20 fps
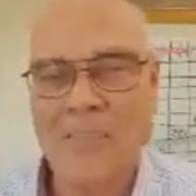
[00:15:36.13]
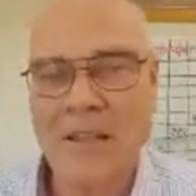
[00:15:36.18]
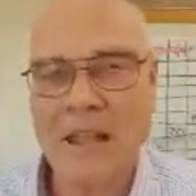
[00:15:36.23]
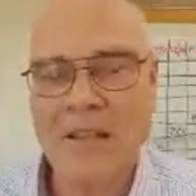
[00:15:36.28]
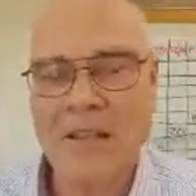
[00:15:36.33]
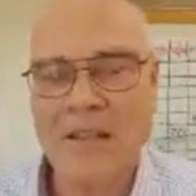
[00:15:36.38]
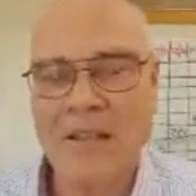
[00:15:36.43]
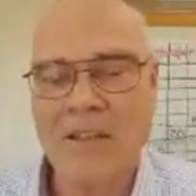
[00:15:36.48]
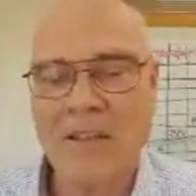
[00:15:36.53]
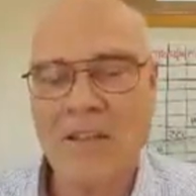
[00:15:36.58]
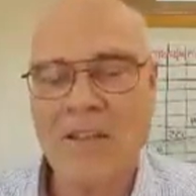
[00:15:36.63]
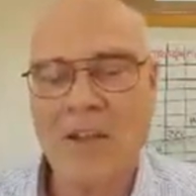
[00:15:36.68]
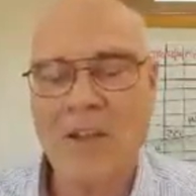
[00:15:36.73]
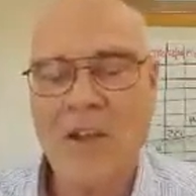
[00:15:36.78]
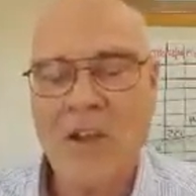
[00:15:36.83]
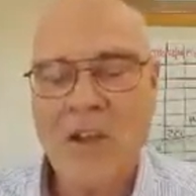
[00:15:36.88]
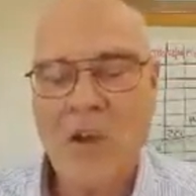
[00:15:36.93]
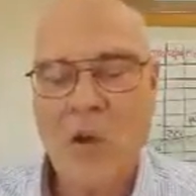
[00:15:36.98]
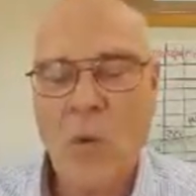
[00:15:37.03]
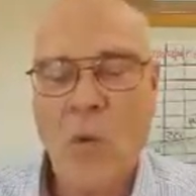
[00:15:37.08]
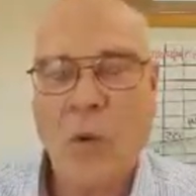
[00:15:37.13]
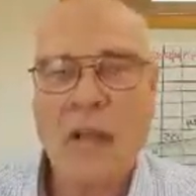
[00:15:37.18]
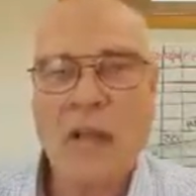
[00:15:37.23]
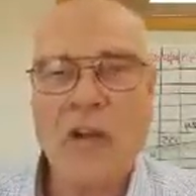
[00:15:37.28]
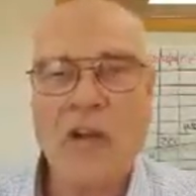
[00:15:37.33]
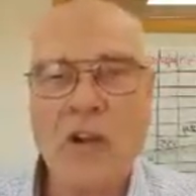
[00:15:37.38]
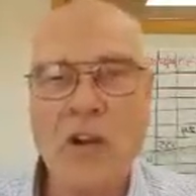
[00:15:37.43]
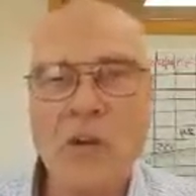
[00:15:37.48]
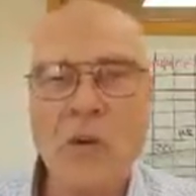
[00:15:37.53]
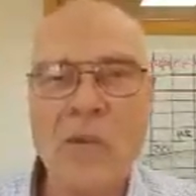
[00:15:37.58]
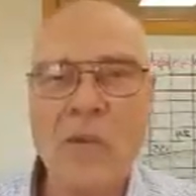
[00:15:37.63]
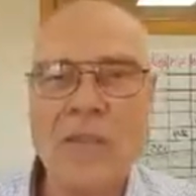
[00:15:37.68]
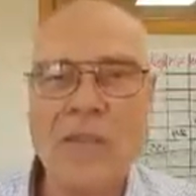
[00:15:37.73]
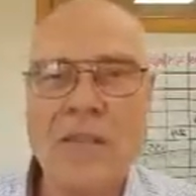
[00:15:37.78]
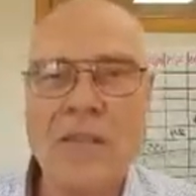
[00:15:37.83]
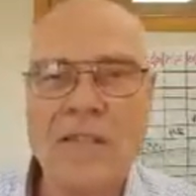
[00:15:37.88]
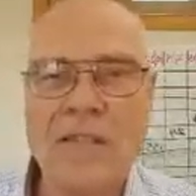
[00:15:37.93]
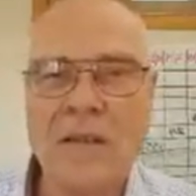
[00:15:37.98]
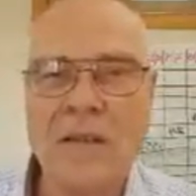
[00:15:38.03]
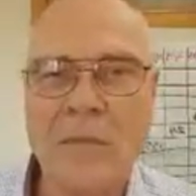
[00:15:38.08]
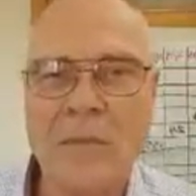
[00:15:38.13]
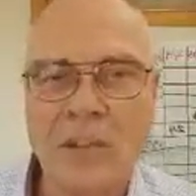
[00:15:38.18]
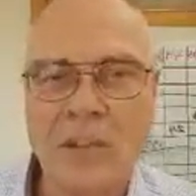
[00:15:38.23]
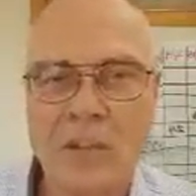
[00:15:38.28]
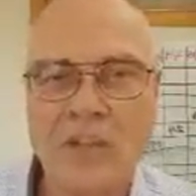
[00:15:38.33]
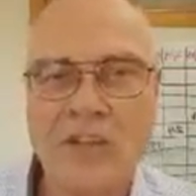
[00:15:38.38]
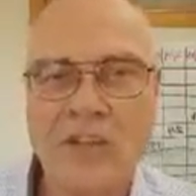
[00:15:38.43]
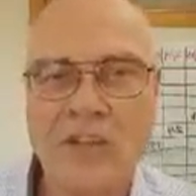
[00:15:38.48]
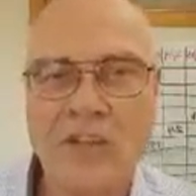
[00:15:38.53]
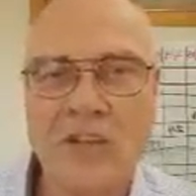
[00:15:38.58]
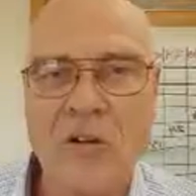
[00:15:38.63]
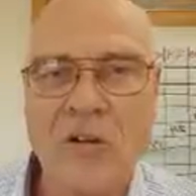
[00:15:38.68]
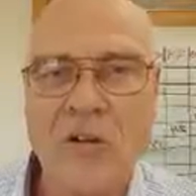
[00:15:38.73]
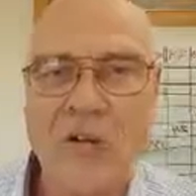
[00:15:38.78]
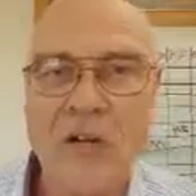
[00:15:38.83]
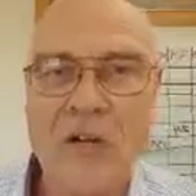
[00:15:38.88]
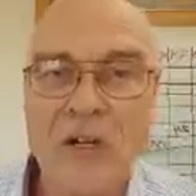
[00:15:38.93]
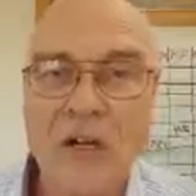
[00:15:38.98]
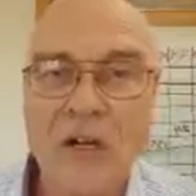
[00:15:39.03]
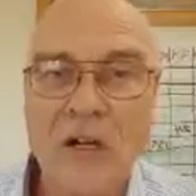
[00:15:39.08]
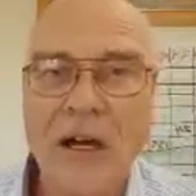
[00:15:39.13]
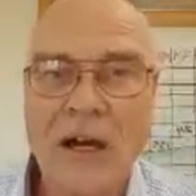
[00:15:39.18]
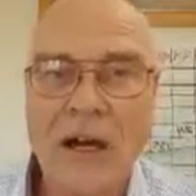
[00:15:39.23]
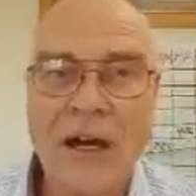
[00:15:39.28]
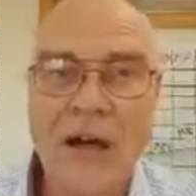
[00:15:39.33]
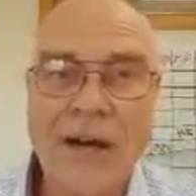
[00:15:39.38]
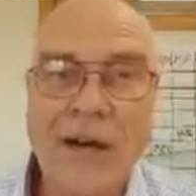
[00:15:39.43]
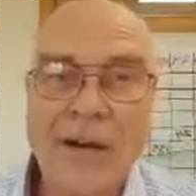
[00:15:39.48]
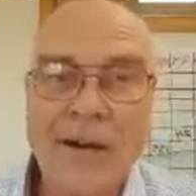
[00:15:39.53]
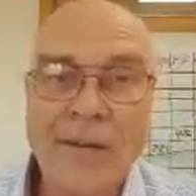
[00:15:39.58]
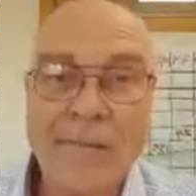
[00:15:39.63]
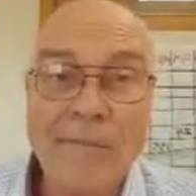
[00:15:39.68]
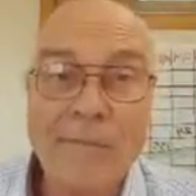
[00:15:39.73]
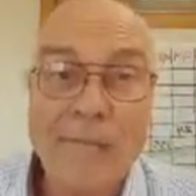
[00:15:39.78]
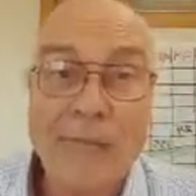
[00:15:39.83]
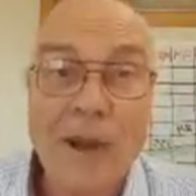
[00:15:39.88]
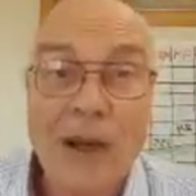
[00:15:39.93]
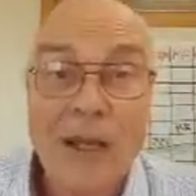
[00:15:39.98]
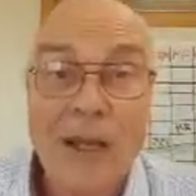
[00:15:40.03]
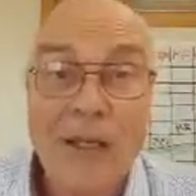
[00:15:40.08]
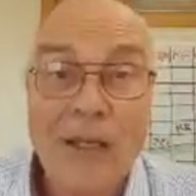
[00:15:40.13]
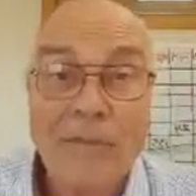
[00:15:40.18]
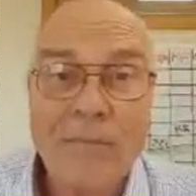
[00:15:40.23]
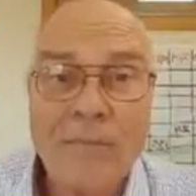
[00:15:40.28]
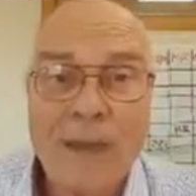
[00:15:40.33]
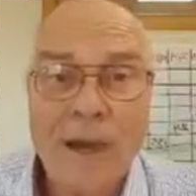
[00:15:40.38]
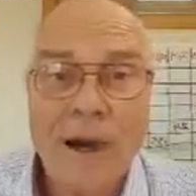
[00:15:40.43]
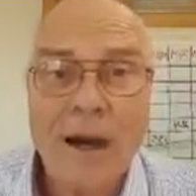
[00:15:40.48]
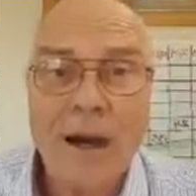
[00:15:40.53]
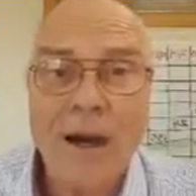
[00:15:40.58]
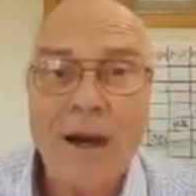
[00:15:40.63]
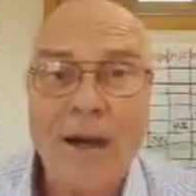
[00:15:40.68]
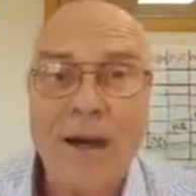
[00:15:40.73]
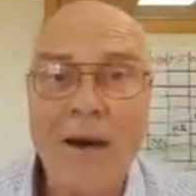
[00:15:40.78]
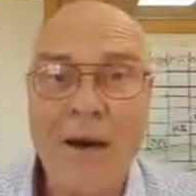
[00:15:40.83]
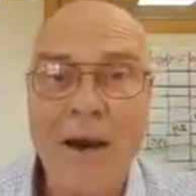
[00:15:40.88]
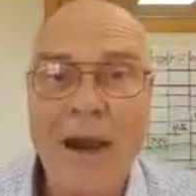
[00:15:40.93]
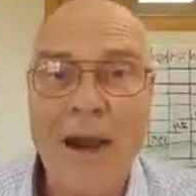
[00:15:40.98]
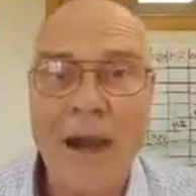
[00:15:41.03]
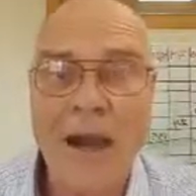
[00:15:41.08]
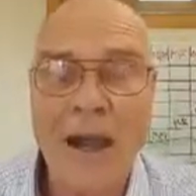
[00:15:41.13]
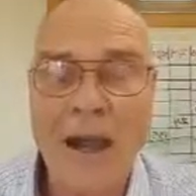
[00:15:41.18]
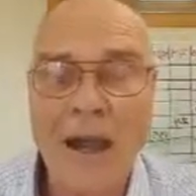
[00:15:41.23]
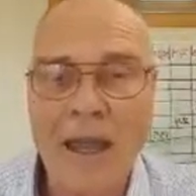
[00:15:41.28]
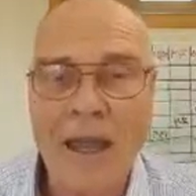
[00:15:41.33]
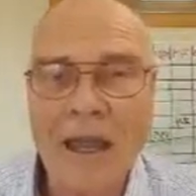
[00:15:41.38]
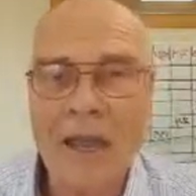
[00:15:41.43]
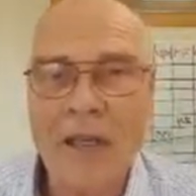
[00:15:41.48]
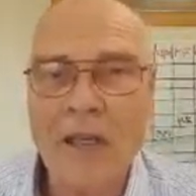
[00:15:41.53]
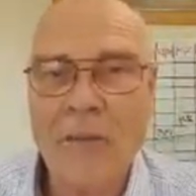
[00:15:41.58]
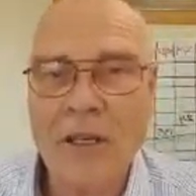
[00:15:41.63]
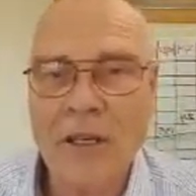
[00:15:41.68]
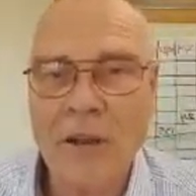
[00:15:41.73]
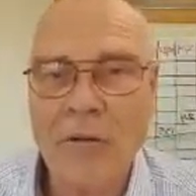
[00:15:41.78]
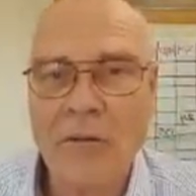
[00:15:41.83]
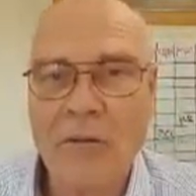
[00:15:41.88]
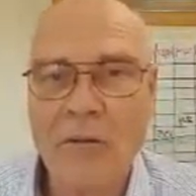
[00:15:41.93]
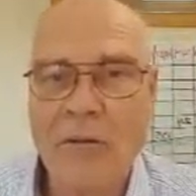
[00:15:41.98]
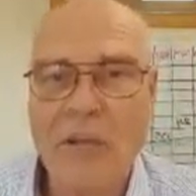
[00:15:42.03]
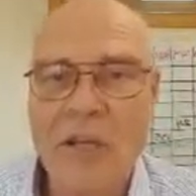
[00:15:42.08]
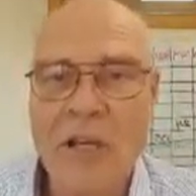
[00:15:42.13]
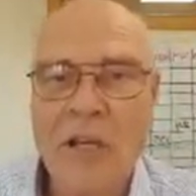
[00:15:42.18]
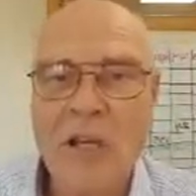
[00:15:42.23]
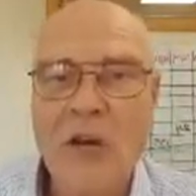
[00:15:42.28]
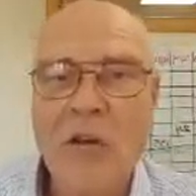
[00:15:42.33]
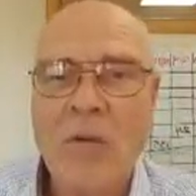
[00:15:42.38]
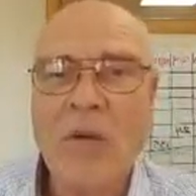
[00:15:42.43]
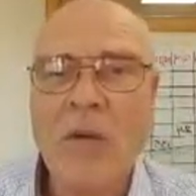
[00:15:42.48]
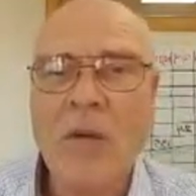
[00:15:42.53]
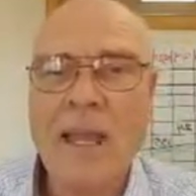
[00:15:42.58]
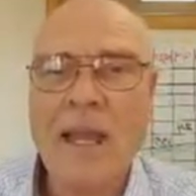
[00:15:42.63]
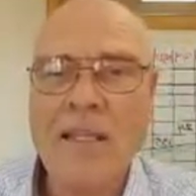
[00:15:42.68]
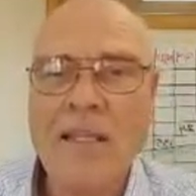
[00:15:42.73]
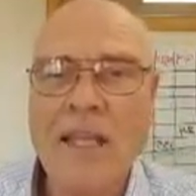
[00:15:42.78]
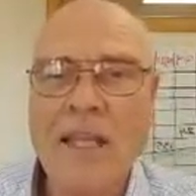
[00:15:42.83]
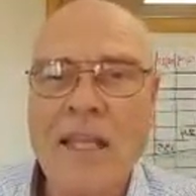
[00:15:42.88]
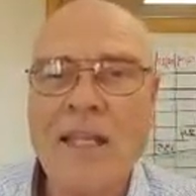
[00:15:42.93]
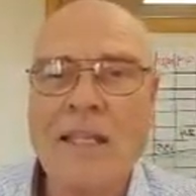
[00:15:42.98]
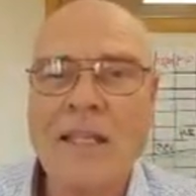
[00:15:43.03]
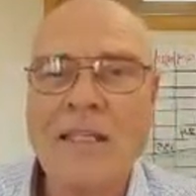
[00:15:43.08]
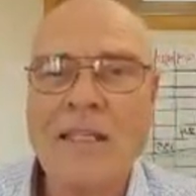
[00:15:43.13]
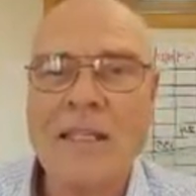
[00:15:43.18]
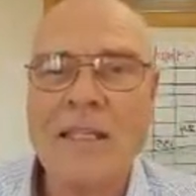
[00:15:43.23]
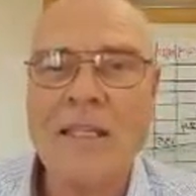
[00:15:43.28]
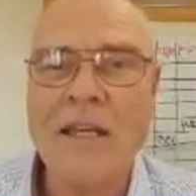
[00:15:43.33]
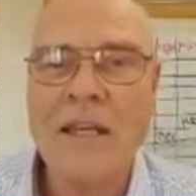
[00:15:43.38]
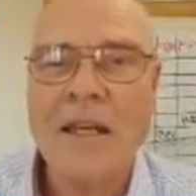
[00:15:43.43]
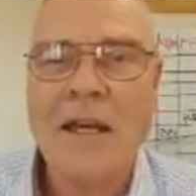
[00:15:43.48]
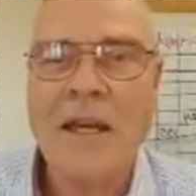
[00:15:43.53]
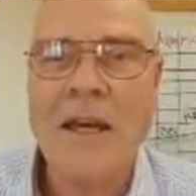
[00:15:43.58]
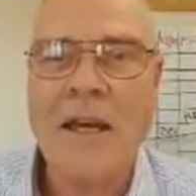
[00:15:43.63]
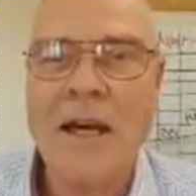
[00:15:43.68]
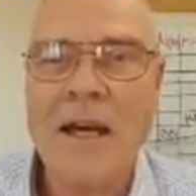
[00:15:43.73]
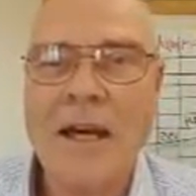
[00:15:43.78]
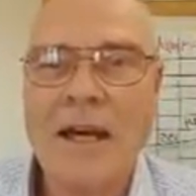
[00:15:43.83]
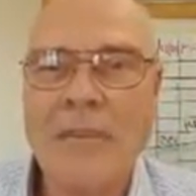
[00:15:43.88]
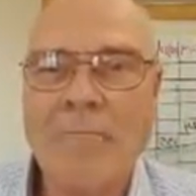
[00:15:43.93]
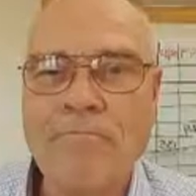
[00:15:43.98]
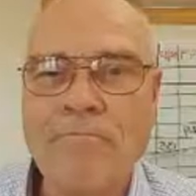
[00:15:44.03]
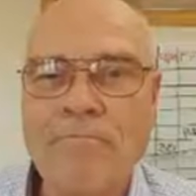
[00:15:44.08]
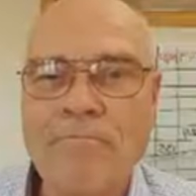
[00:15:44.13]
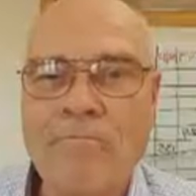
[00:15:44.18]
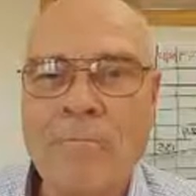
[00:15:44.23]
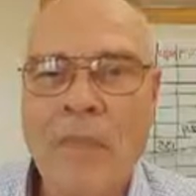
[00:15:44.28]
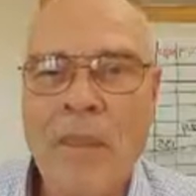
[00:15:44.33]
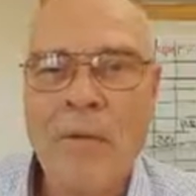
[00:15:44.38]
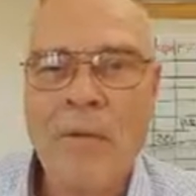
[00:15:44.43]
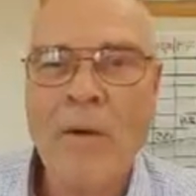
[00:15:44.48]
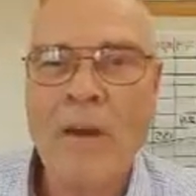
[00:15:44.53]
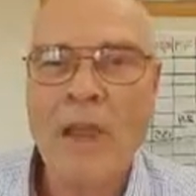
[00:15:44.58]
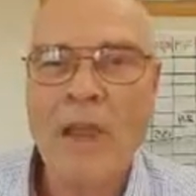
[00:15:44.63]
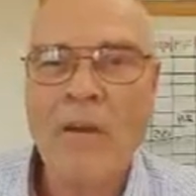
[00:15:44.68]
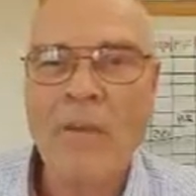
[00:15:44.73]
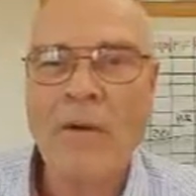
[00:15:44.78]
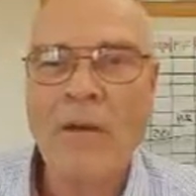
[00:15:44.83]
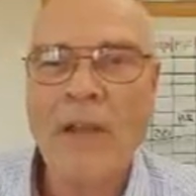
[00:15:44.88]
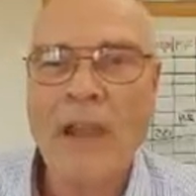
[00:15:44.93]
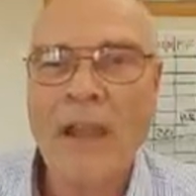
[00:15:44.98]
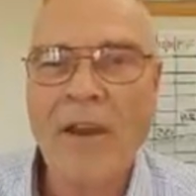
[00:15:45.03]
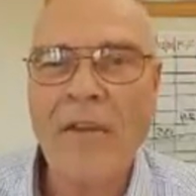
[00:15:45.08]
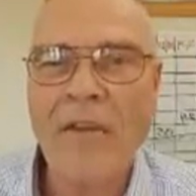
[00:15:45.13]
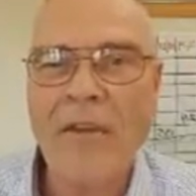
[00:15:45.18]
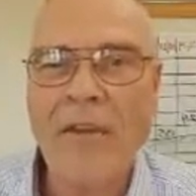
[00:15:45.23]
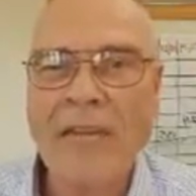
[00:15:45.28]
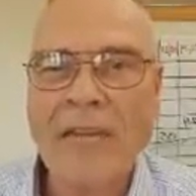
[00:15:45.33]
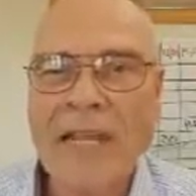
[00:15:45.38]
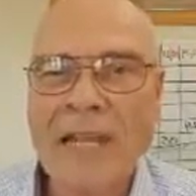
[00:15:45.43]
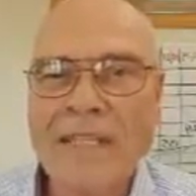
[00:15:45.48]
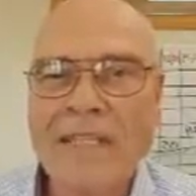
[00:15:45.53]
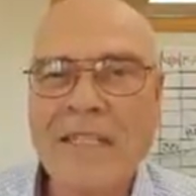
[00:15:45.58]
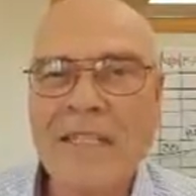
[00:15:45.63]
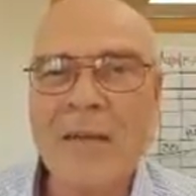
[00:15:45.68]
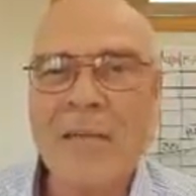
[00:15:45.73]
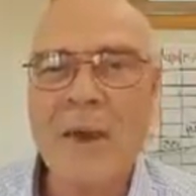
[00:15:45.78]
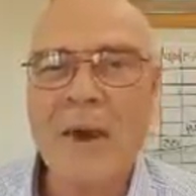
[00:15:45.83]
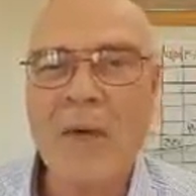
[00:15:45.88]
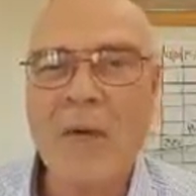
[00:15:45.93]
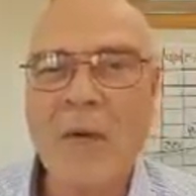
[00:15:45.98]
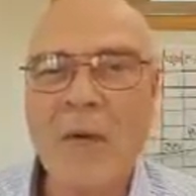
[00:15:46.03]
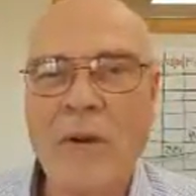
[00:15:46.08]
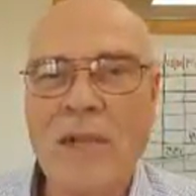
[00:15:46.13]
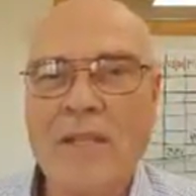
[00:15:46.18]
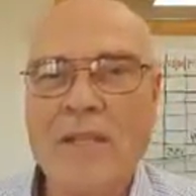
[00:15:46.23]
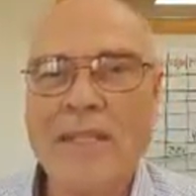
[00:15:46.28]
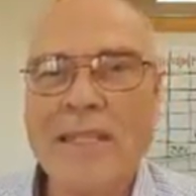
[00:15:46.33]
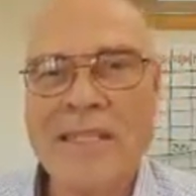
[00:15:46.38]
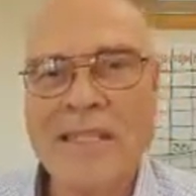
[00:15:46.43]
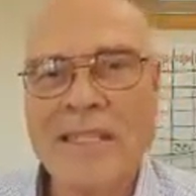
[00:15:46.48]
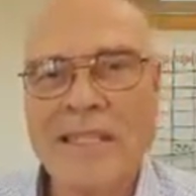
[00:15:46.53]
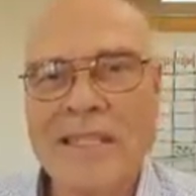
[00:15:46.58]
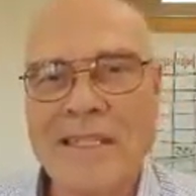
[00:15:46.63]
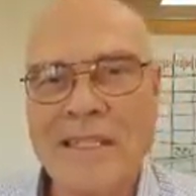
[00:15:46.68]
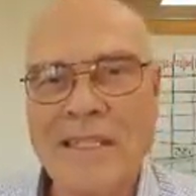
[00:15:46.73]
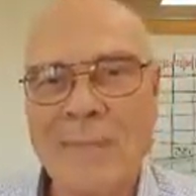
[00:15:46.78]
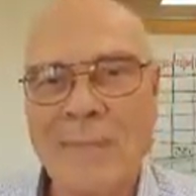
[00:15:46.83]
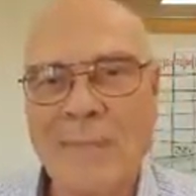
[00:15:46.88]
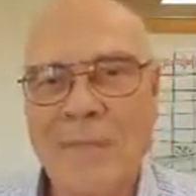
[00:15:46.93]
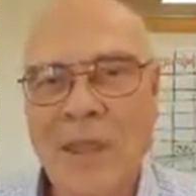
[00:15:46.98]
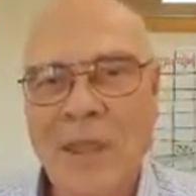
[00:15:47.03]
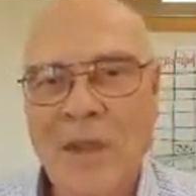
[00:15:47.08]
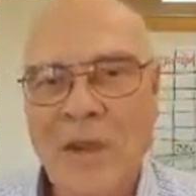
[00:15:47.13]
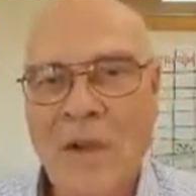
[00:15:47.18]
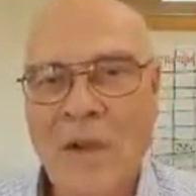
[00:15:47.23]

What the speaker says: another way to go get some additional product. High equity owners. Well, guys, hey, listen. Well, Edward is asking about, well, what is the system?